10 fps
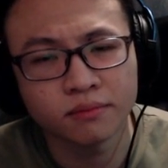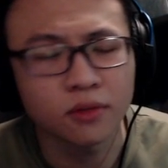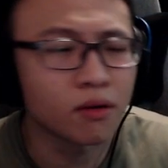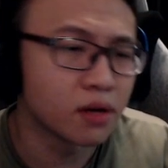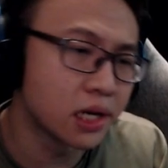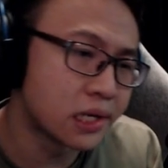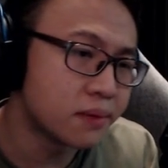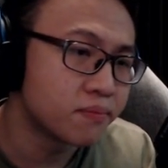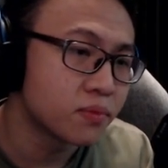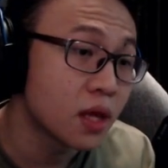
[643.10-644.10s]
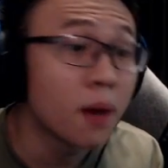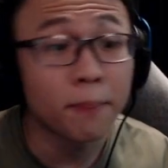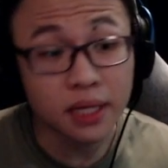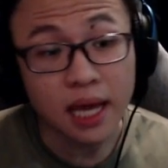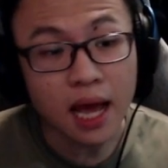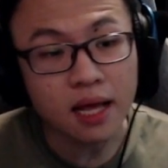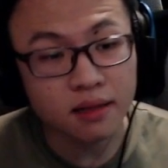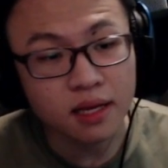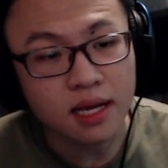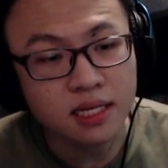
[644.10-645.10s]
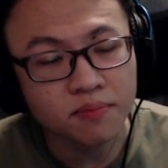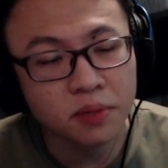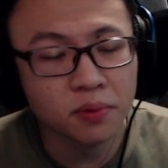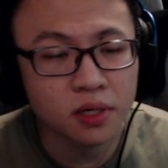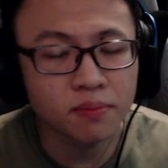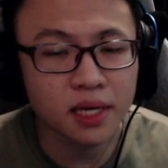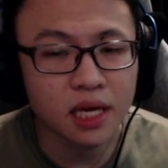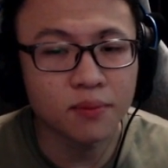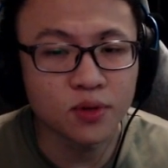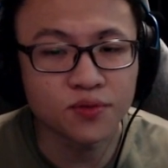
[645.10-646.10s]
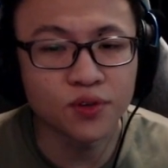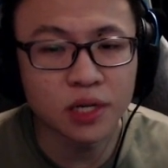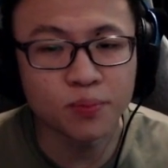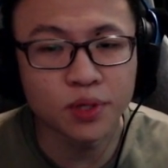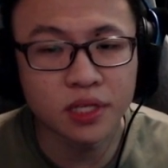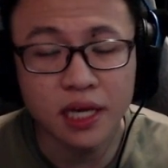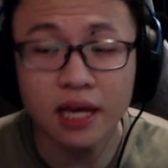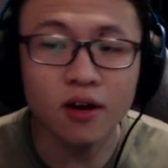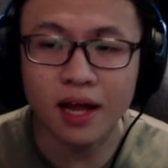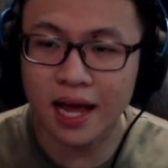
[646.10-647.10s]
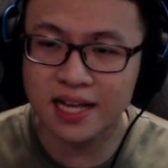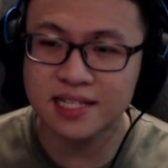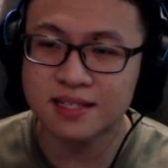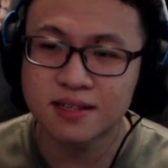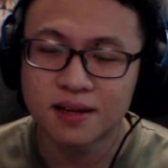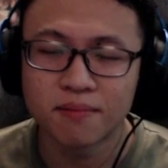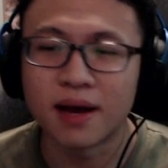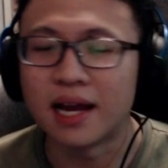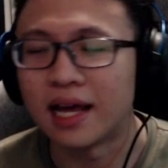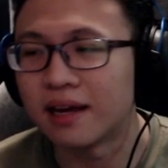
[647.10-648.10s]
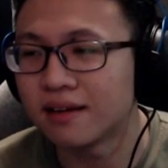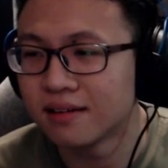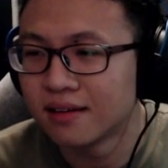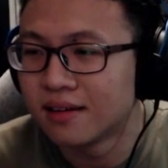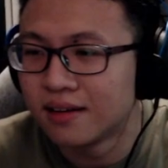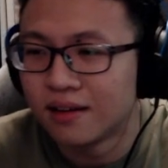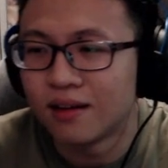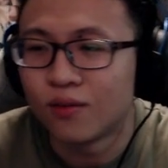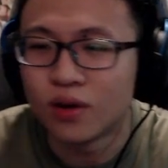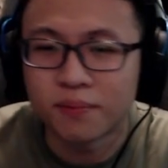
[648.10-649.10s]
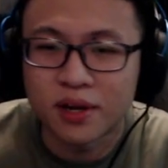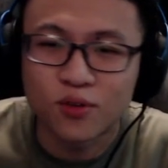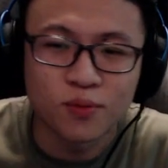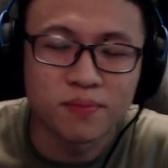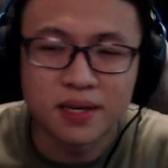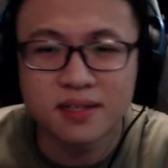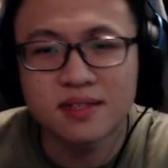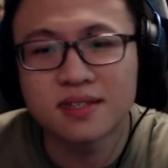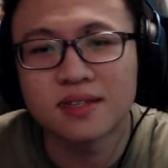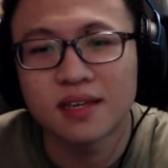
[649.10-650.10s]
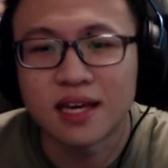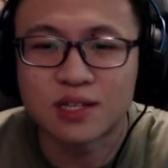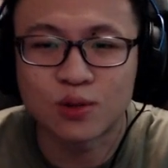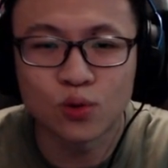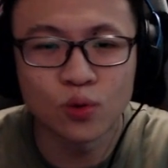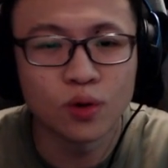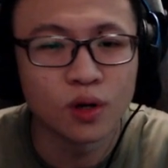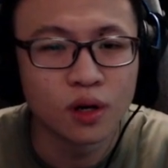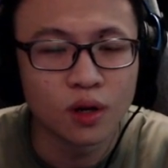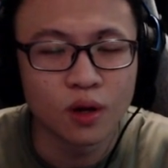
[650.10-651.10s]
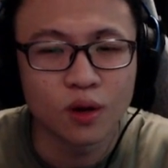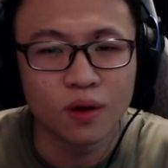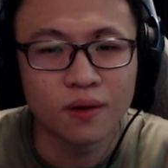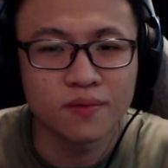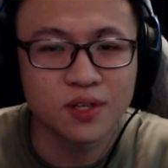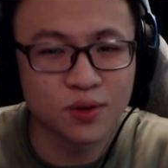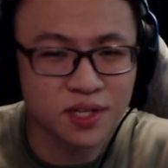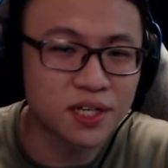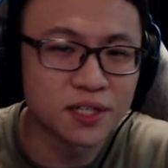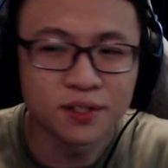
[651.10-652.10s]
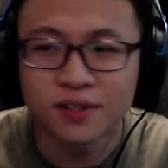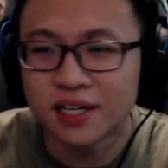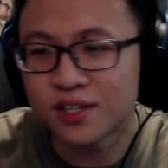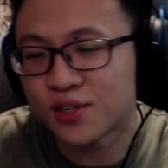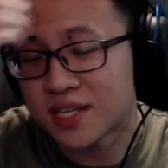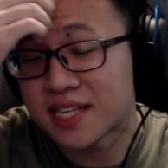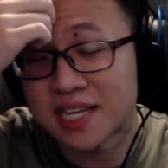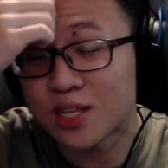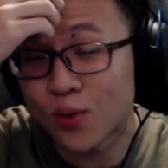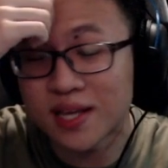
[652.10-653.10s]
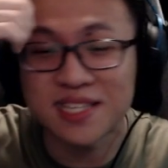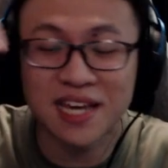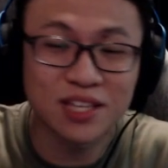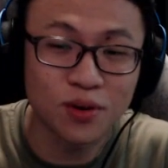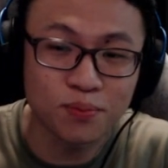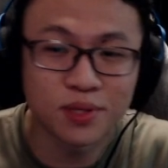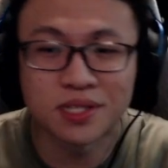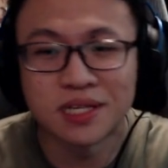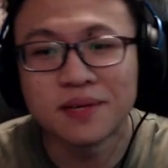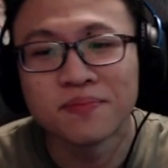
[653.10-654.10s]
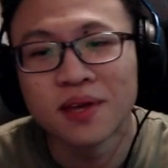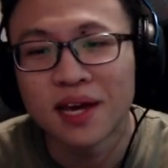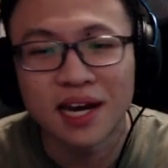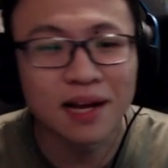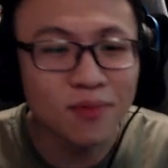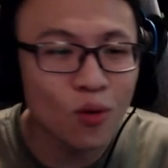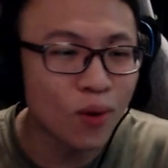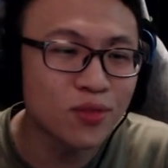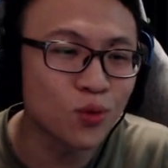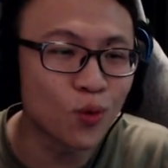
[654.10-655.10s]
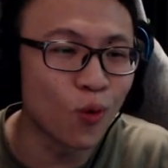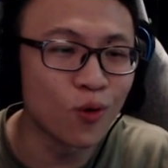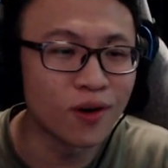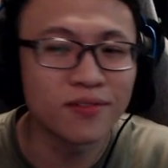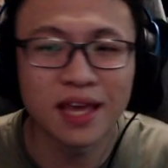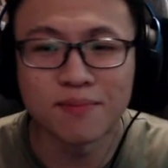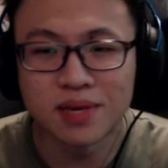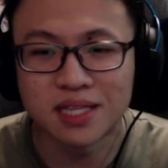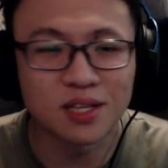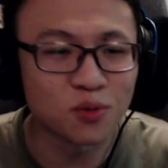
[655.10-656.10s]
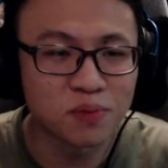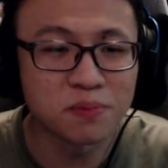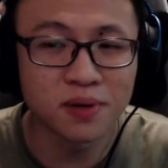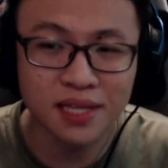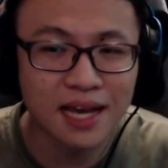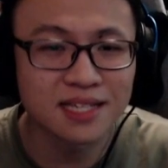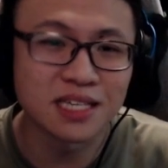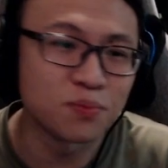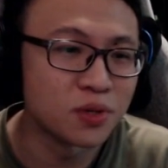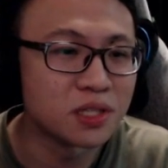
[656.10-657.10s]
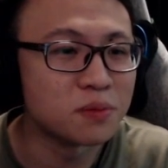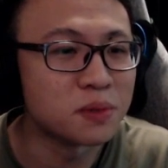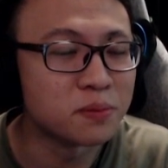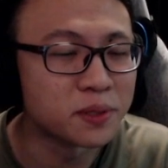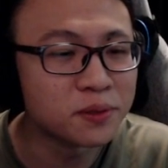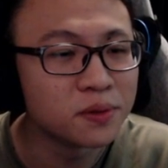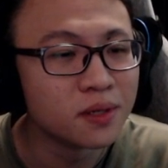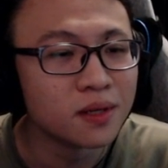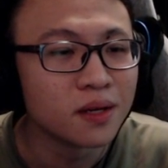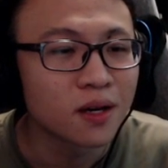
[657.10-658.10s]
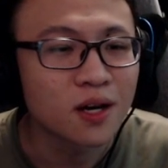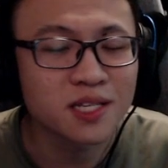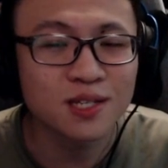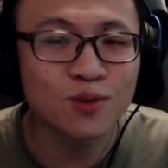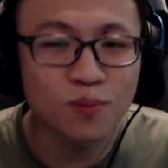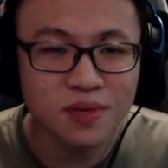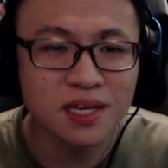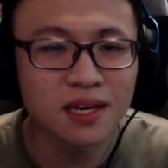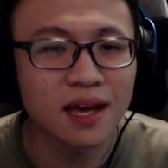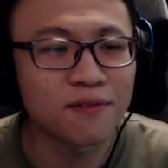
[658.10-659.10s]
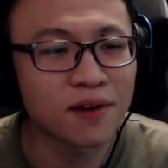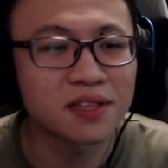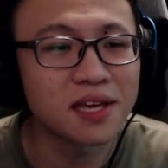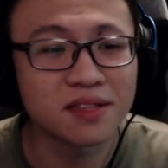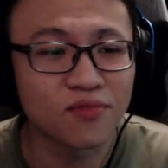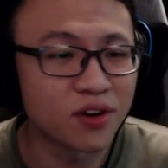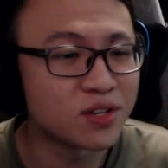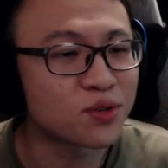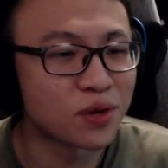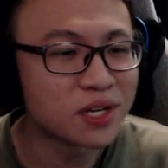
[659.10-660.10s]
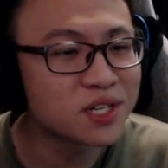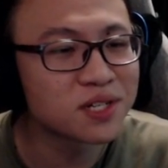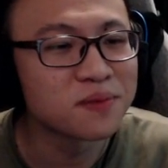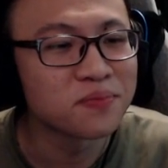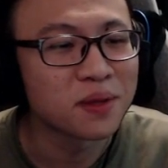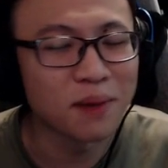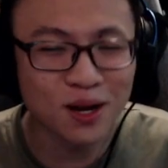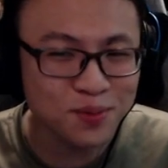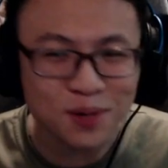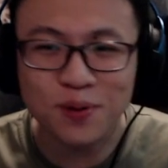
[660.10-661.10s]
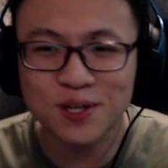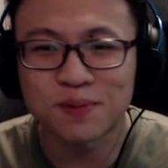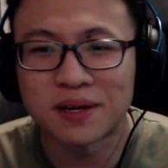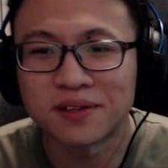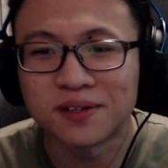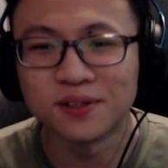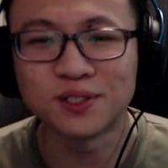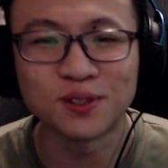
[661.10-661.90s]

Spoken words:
Not really, but there are some people in my camp who's really pretty. I got asked by like one of my group mates as to, she was a girl, and then she was like saying, do I see anyone pretty? And I'm not one to go around admitting to people that I see pretty people, because to me, I find that very strange. But I was pretty pressured by the girl.